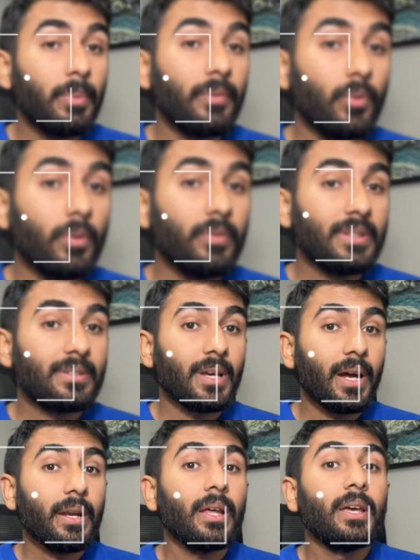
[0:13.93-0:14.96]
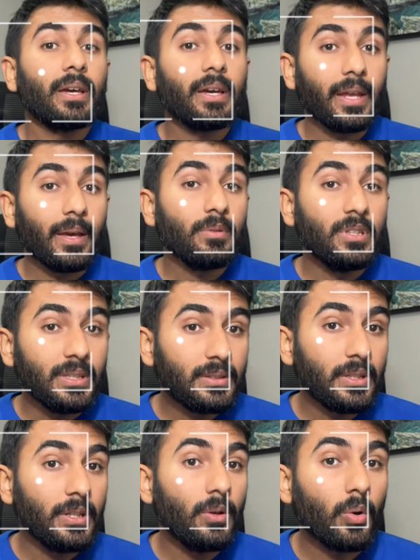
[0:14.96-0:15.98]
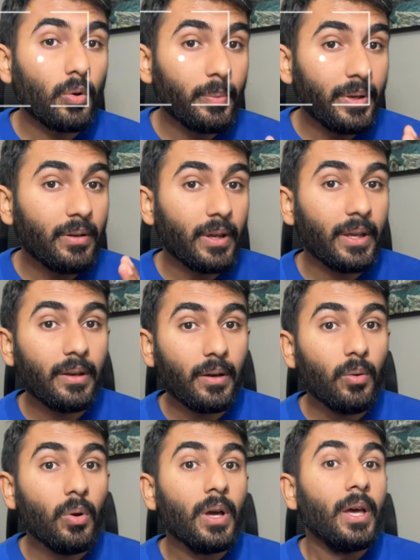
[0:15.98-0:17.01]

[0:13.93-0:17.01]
before we start, grab these three documents right now: